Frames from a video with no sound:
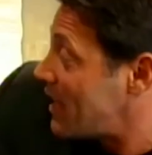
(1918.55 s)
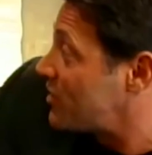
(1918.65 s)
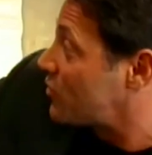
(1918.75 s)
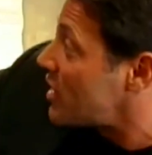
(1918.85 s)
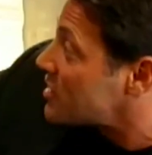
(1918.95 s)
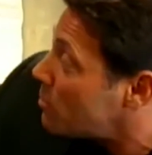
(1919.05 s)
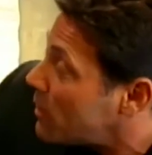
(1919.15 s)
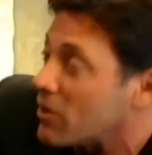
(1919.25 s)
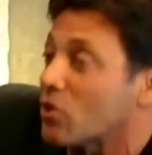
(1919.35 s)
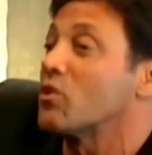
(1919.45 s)
And it's
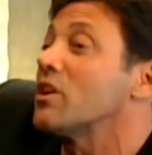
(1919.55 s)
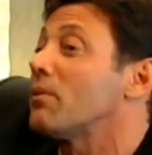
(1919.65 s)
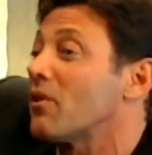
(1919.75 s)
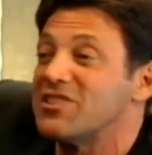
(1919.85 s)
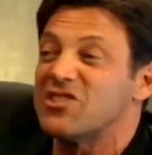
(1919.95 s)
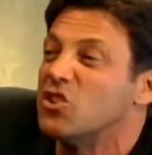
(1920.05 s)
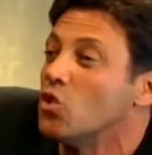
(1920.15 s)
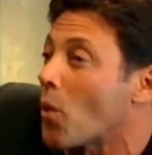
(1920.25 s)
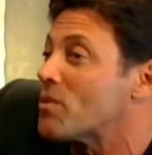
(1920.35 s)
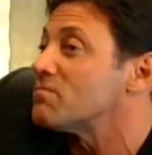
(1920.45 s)
disappearing and reappearing these
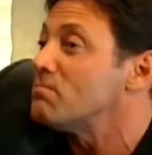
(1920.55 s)
enormous